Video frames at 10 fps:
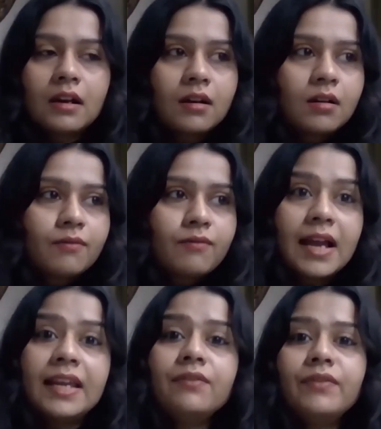
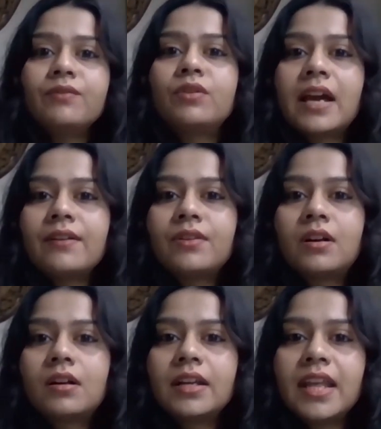while we would have
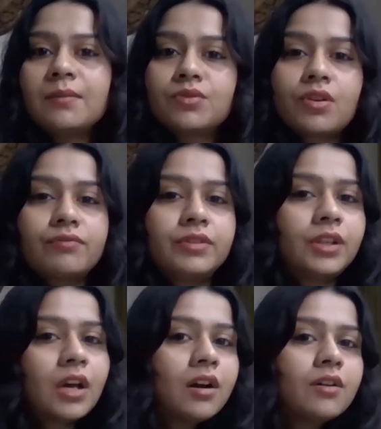heard names
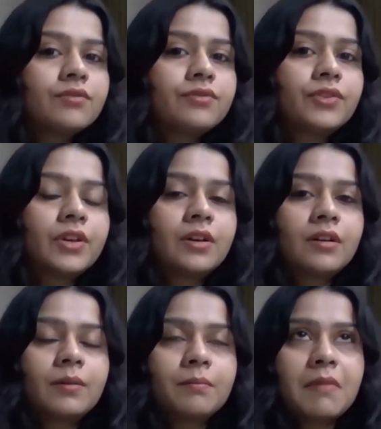of Dove
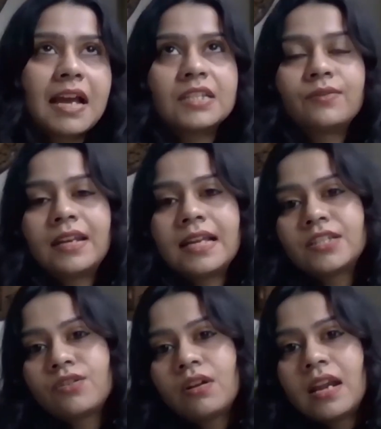as well
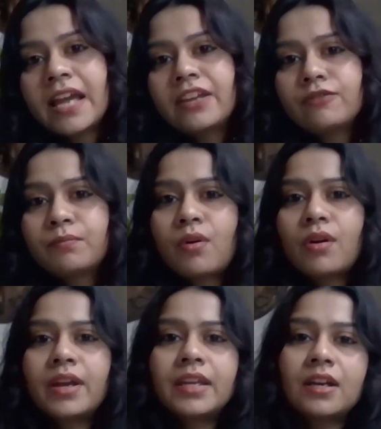as your
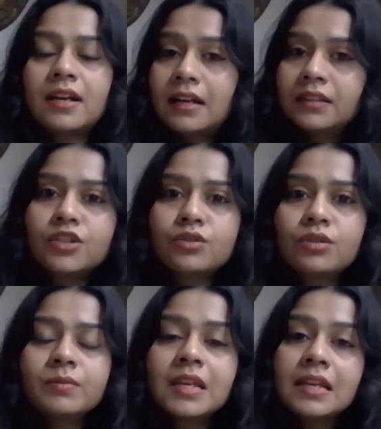Lifebuoy, your other
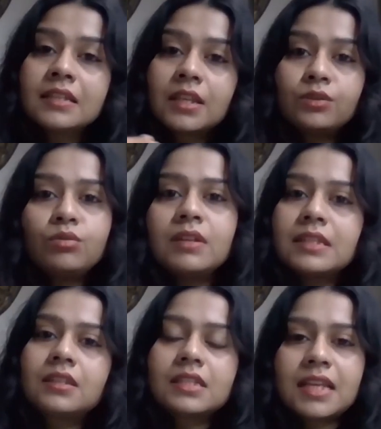soaps, Santoor as
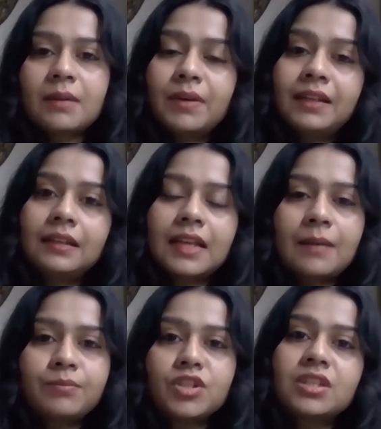the segment
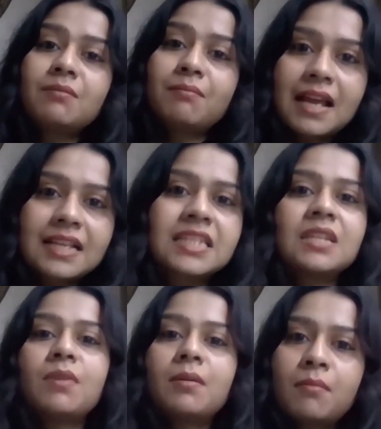captures the
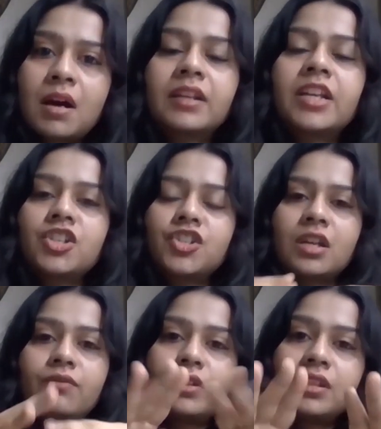maximum market
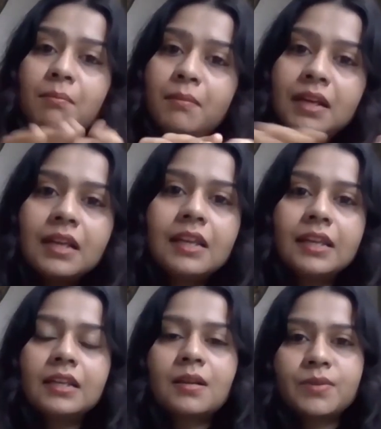share for the middle
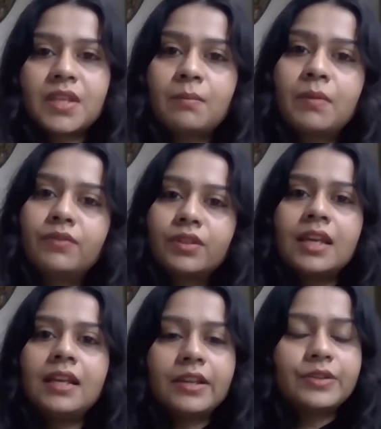income segment for the
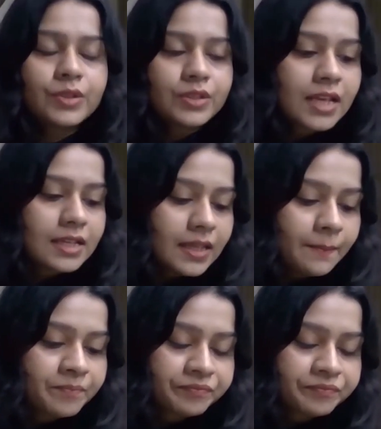Indian society.